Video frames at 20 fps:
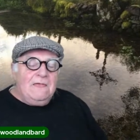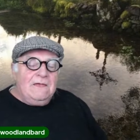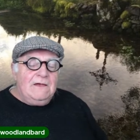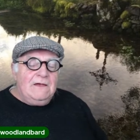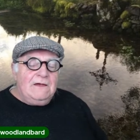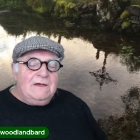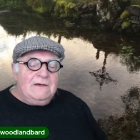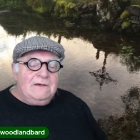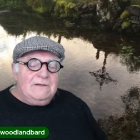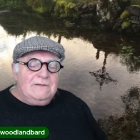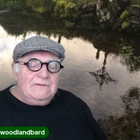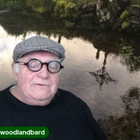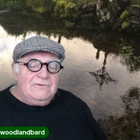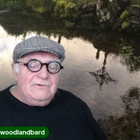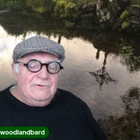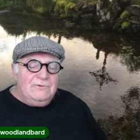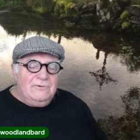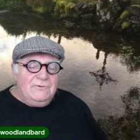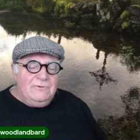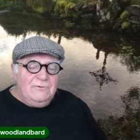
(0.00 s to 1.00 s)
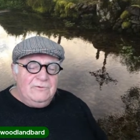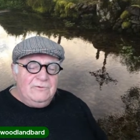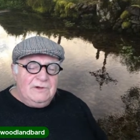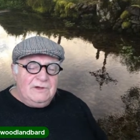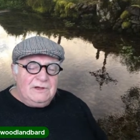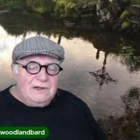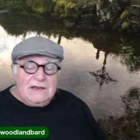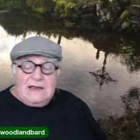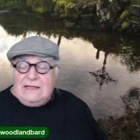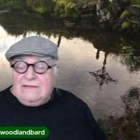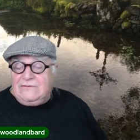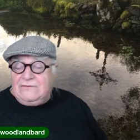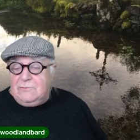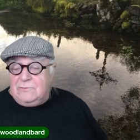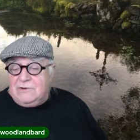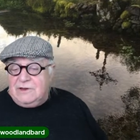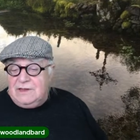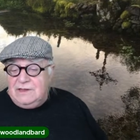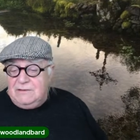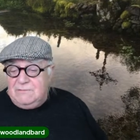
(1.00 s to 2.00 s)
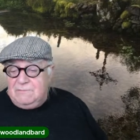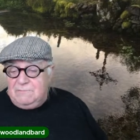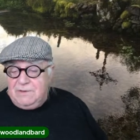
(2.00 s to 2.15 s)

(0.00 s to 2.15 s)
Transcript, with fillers: uh, to uh, Glastonbury,